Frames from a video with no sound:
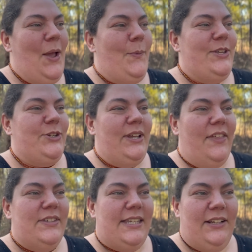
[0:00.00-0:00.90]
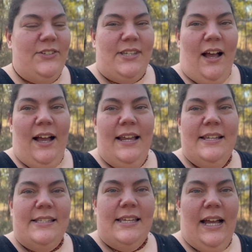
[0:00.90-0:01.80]
We do get the single
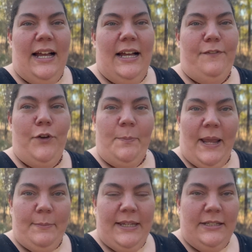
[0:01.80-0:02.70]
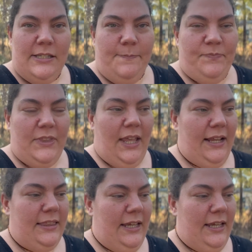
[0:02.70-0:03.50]
size food bank meals, like